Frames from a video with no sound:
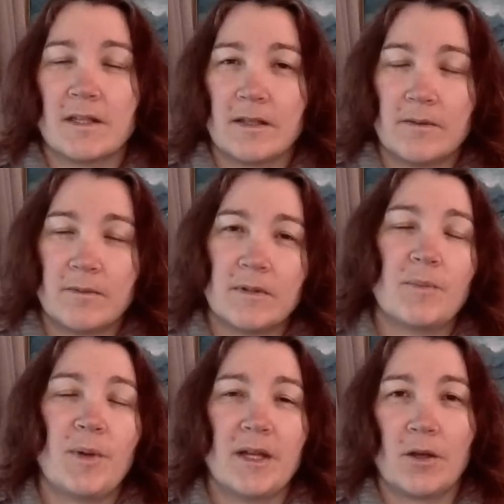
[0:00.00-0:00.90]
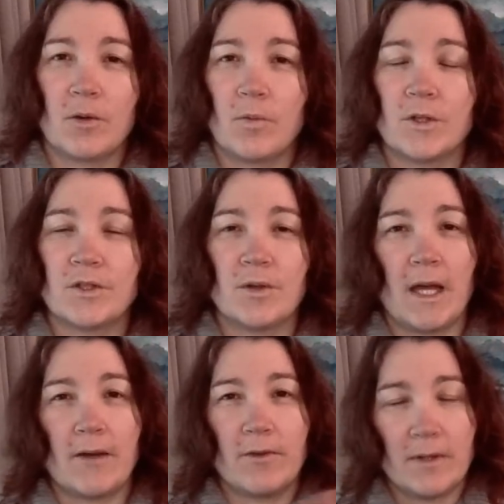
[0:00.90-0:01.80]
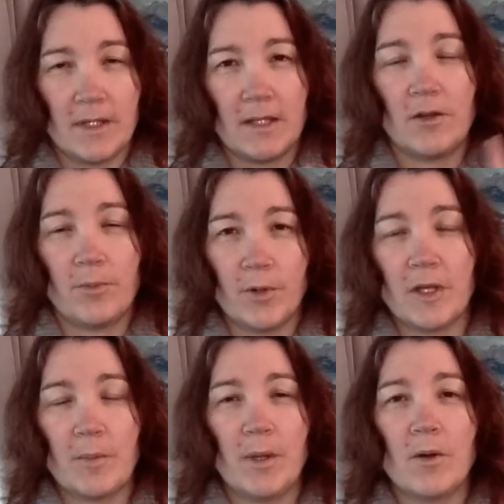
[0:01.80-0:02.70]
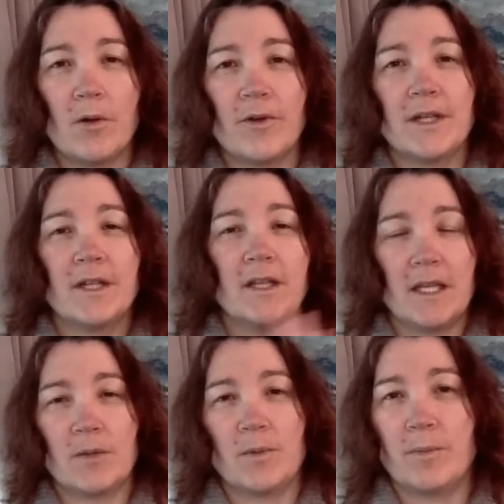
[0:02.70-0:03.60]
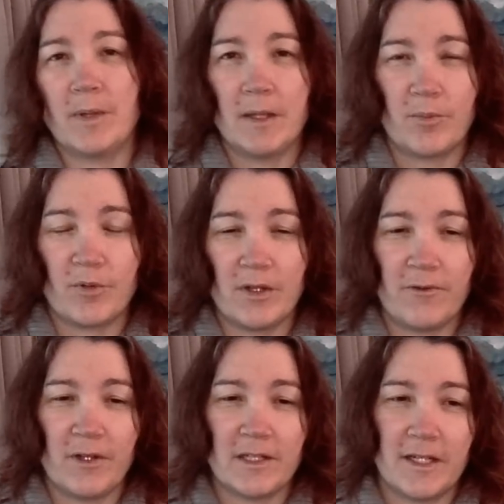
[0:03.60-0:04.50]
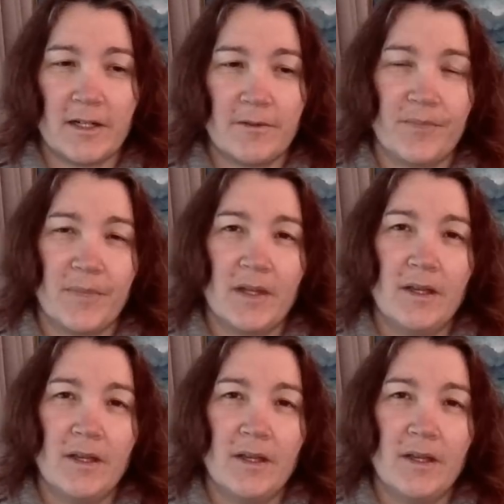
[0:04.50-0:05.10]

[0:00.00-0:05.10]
and depending on what you have in your bookkeeping already, it will be pre-filled here.